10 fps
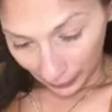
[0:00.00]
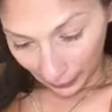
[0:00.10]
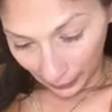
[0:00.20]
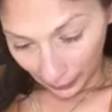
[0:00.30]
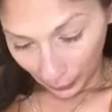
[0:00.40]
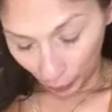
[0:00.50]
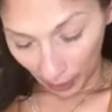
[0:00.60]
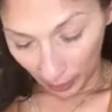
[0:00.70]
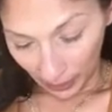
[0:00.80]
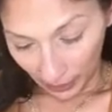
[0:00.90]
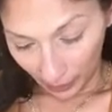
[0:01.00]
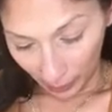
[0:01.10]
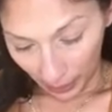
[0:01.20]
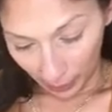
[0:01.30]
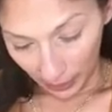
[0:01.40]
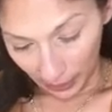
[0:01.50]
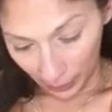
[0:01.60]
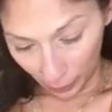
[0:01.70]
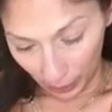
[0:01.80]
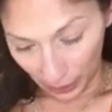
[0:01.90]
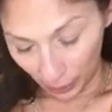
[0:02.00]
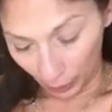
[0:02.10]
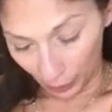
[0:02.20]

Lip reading: So maybe there may be a situation where